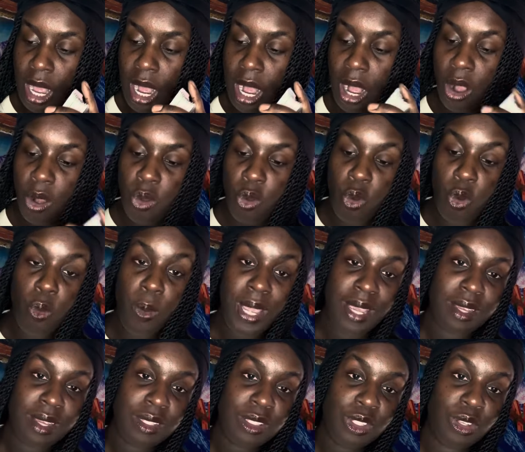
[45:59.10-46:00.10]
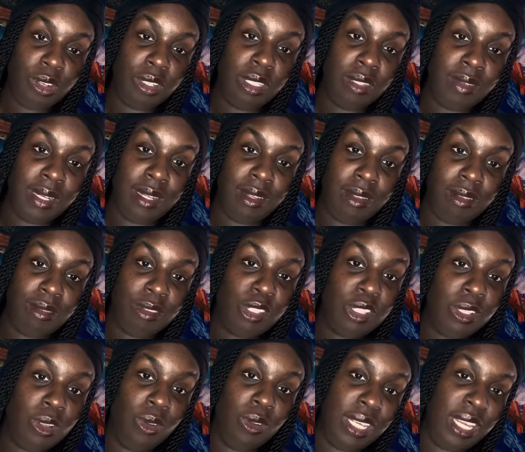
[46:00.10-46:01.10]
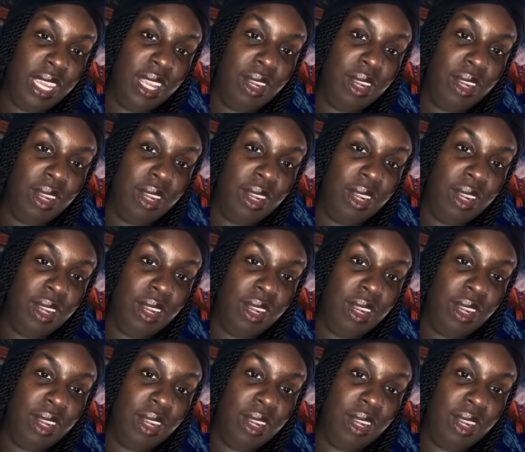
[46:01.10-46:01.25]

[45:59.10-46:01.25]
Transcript: a quick turnaround, slowly